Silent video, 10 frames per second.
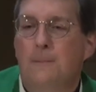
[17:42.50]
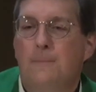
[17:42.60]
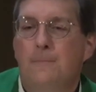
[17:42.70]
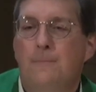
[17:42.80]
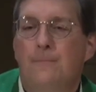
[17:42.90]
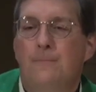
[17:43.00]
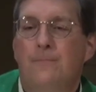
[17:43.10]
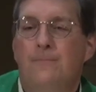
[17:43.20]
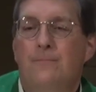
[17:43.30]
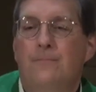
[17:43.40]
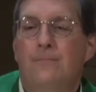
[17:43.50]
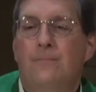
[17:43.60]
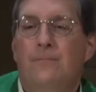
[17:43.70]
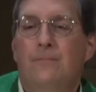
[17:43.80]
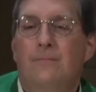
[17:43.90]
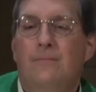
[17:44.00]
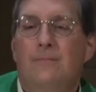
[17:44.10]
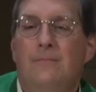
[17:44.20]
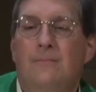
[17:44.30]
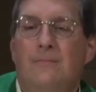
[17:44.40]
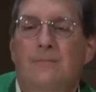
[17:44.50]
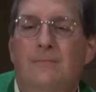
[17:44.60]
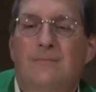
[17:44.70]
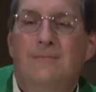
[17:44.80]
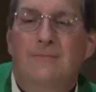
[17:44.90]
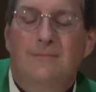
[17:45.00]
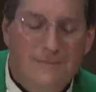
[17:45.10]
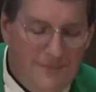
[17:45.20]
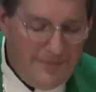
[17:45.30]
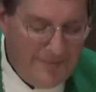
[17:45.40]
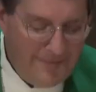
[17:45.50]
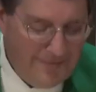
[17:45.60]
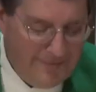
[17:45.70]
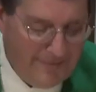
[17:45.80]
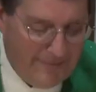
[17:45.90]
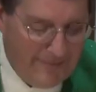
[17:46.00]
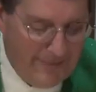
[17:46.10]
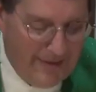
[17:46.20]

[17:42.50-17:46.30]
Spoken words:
Nobody speaks.